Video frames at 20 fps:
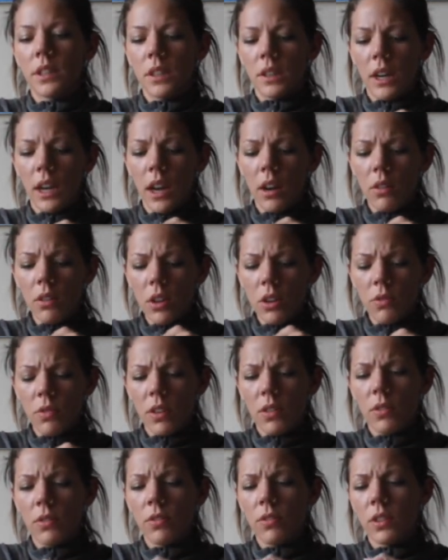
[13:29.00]
I don't know if I
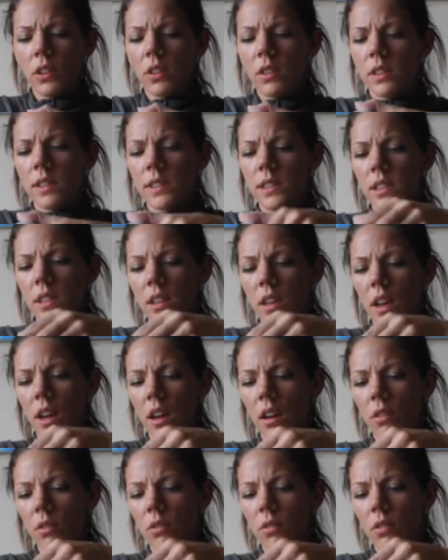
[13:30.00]
filled this
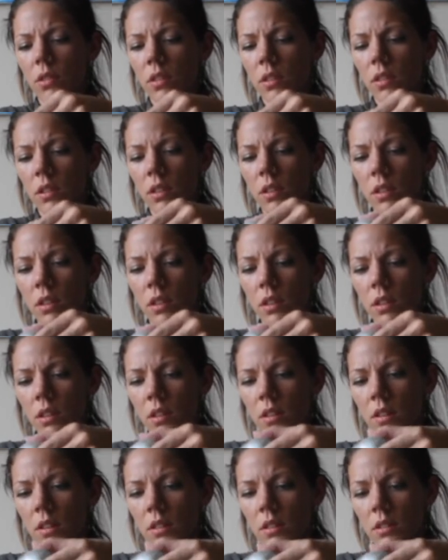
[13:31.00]
enough.
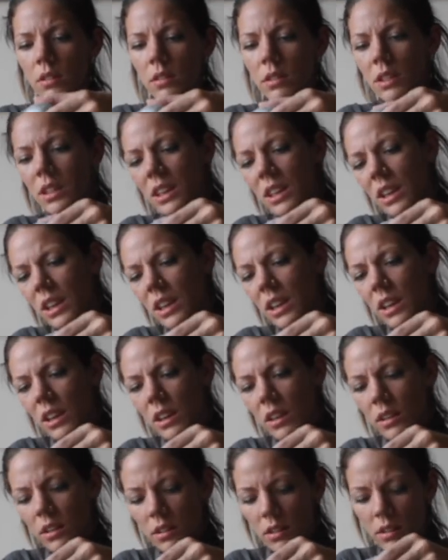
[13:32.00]

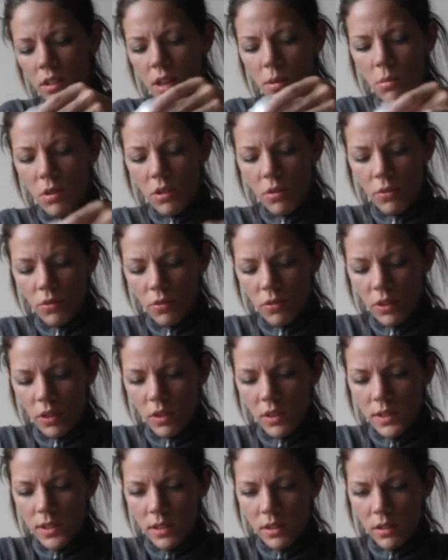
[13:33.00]
I'm going to
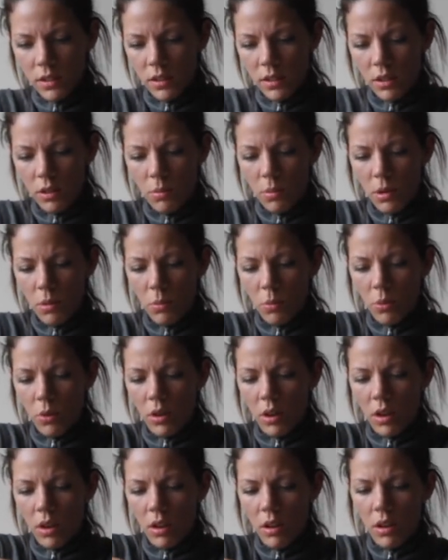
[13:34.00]
fill this a little bit
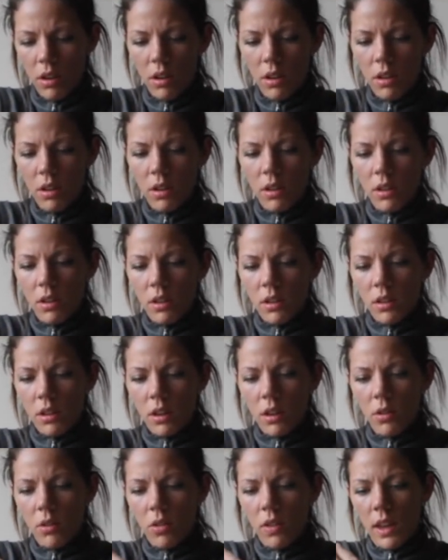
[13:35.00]
more.
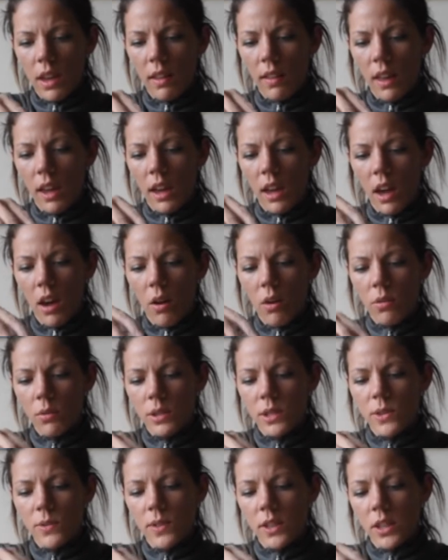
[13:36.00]
I don't think I like how it
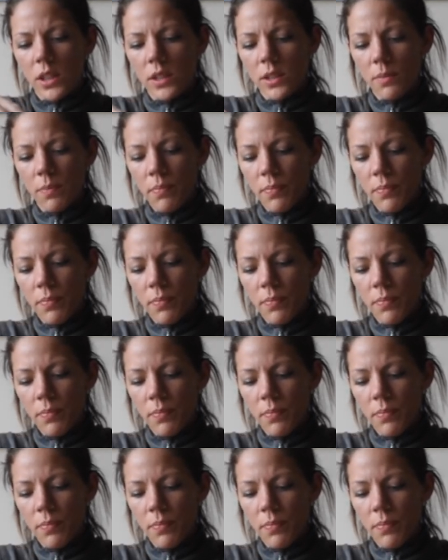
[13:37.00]
was filled.